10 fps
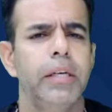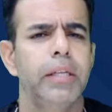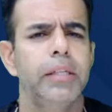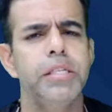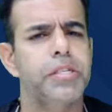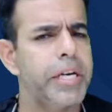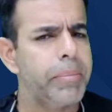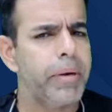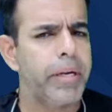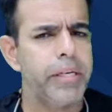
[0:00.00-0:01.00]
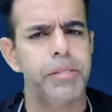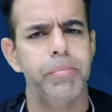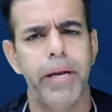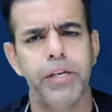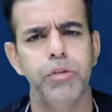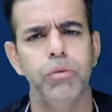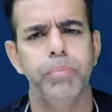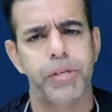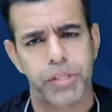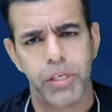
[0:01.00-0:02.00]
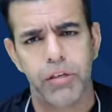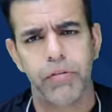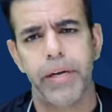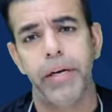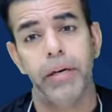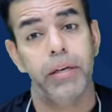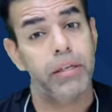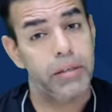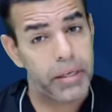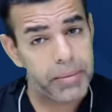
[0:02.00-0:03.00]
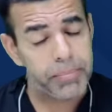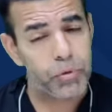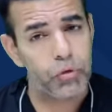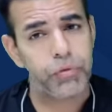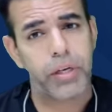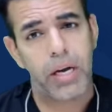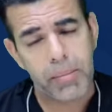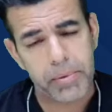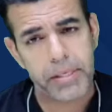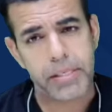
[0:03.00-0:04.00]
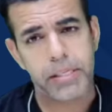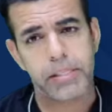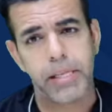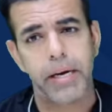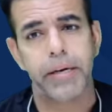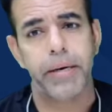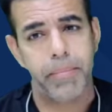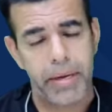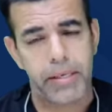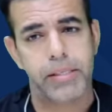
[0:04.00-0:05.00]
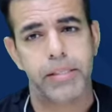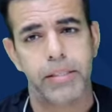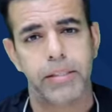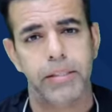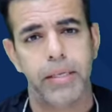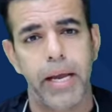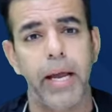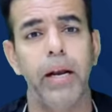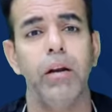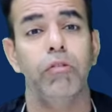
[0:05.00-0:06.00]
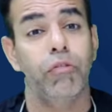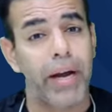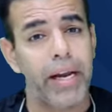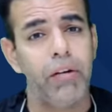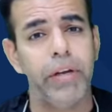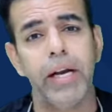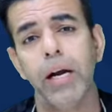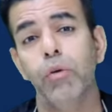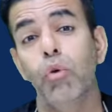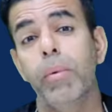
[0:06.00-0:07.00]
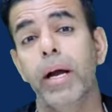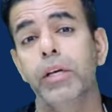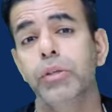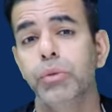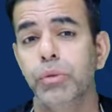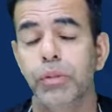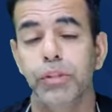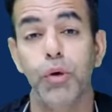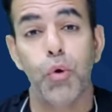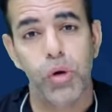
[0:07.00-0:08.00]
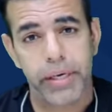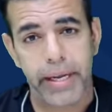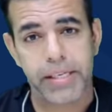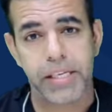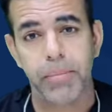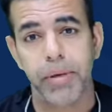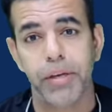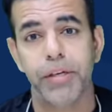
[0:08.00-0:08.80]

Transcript: This treatment is made to preserve and improve the gum disease that remains. And while we can't go back to the old days, keeping your